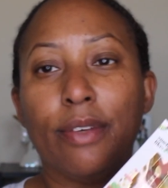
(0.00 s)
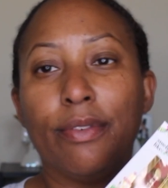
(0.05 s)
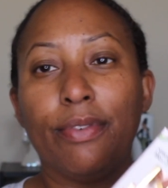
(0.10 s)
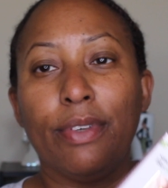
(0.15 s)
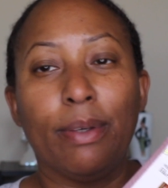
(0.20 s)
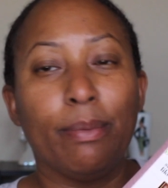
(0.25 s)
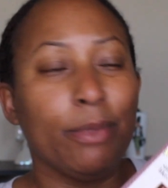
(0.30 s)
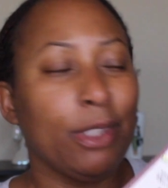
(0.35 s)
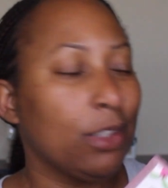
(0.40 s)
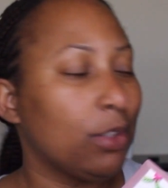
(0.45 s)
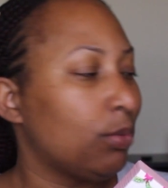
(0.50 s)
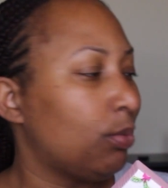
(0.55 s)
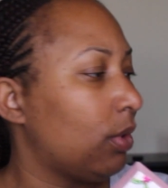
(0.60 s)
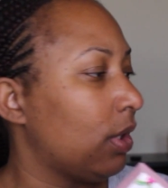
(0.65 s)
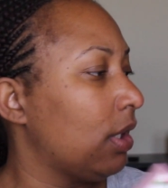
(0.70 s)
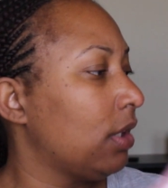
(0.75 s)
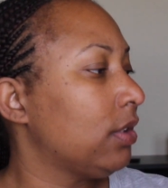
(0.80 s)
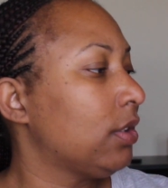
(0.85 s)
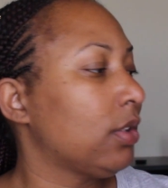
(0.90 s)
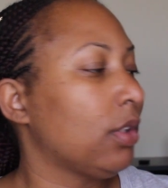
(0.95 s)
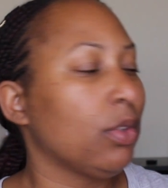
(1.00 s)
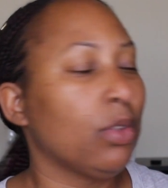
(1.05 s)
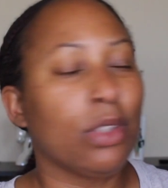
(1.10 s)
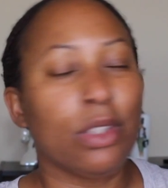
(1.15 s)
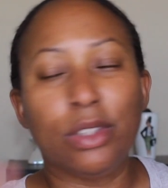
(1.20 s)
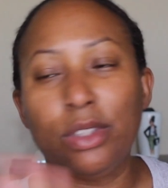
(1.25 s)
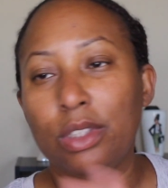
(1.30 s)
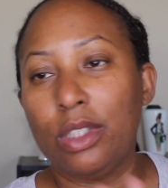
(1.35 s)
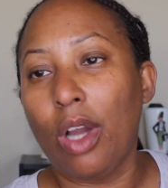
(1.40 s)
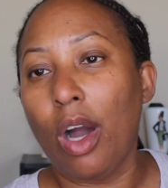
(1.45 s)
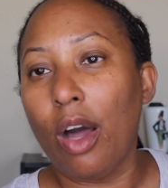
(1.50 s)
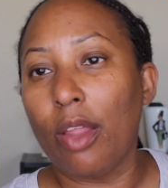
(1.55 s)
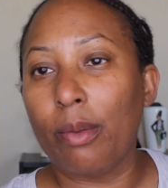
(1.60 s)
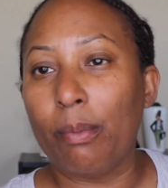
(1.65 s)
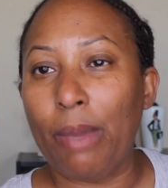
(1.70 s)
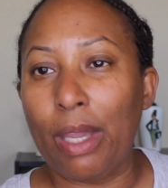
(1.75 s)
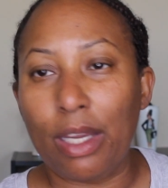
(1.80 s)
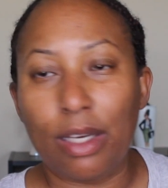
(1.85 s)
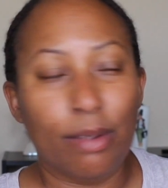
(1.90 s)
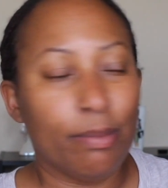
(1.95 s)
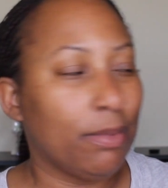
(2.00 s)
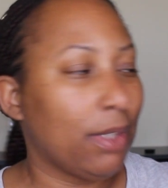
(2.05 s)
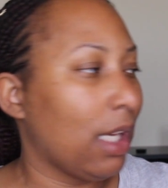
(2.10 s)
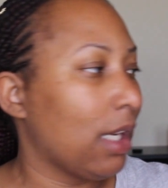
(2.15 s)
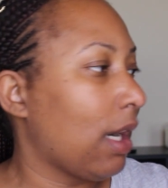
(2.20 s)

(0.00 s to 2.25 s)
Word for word: and film this one so you can see all the makeup